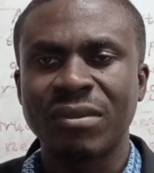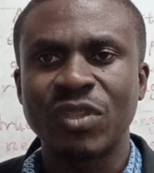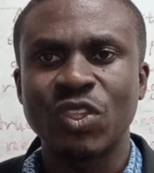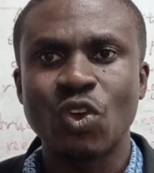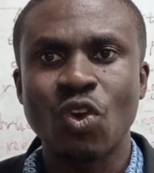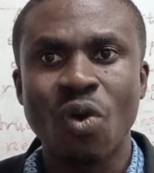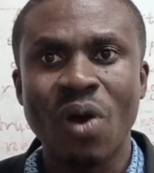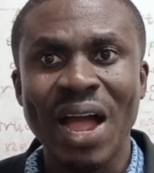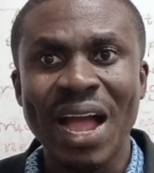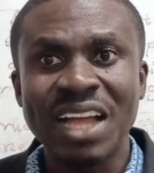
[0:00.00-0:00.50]

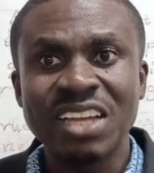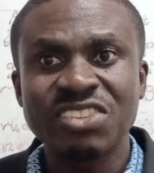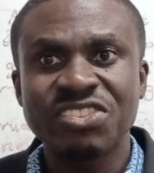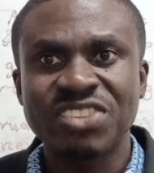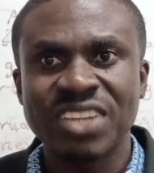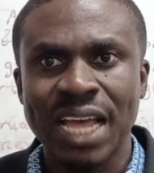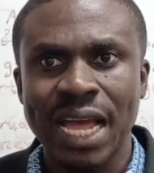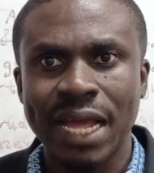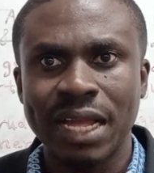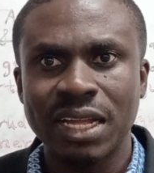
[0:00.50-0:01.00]
Your
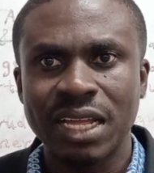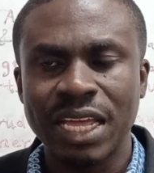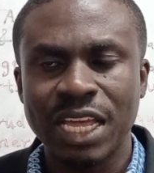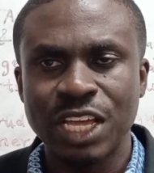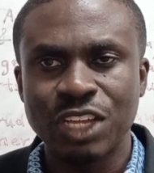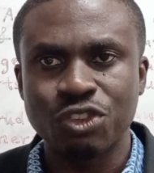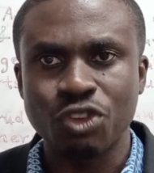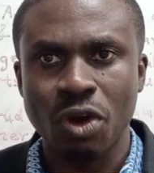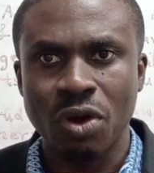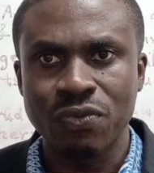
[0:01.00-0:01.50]
answer
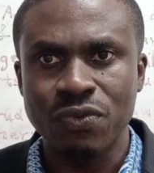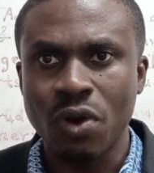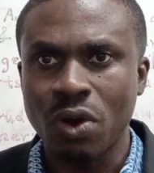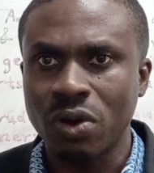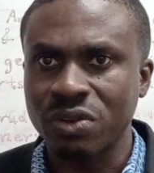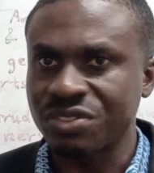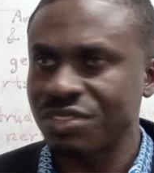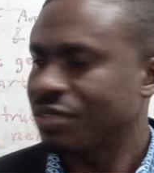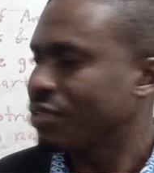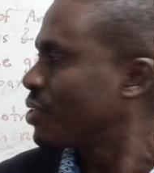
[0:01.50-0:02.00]
is, of
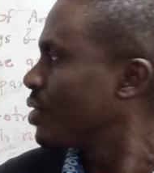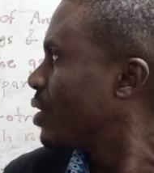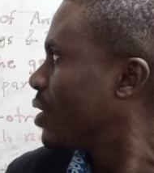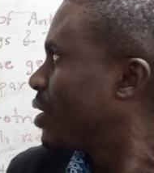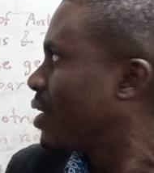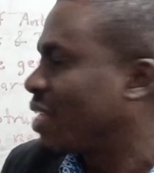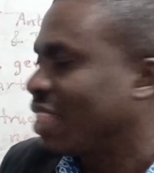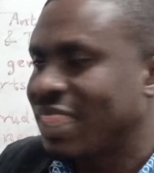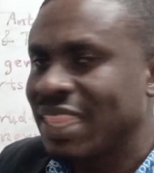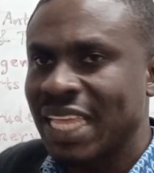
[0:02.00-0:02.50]
course,
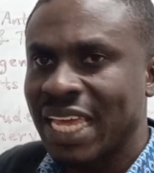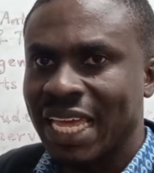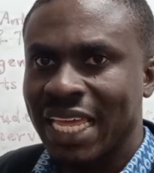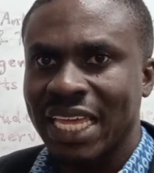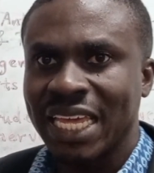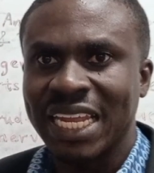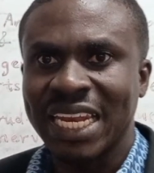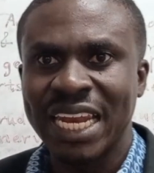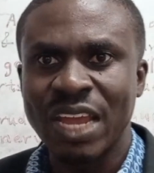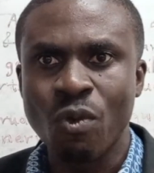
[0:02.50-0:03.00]

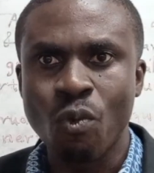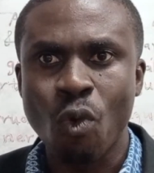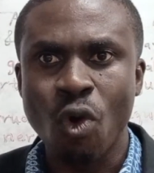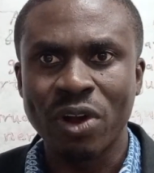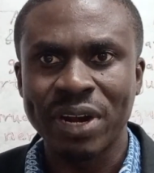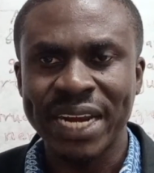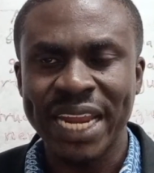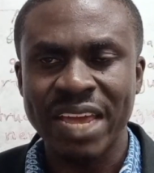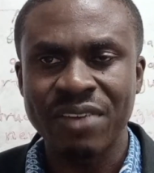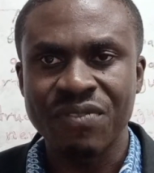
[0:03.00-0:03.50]
the
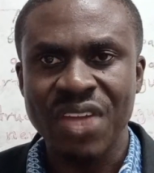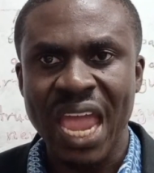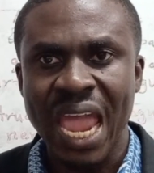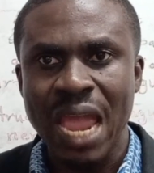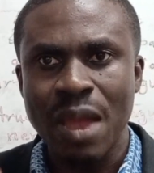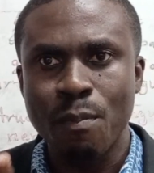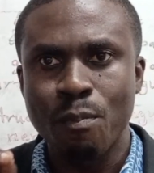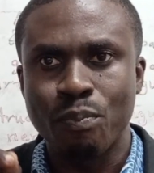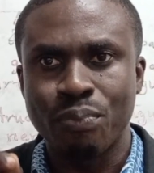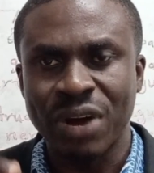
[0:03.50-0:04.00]
lingual nerve,
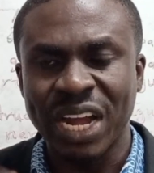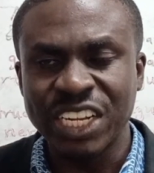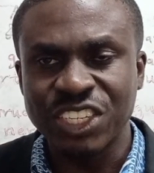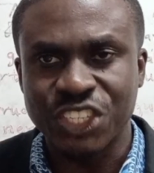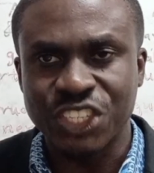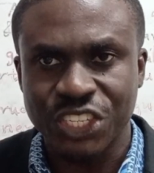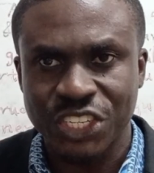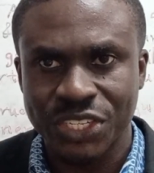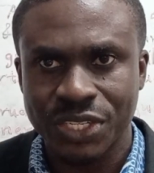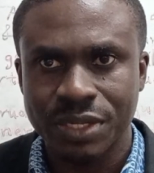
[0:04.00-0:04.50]
a
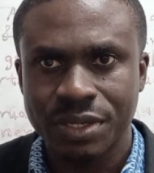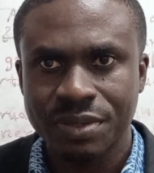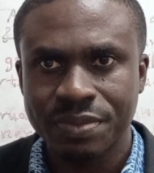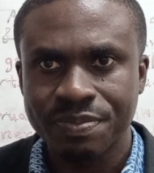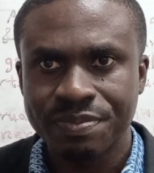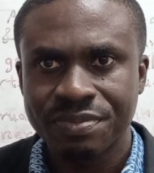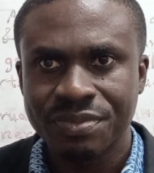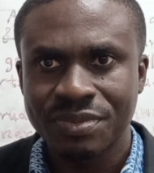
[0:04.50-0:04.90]
branch,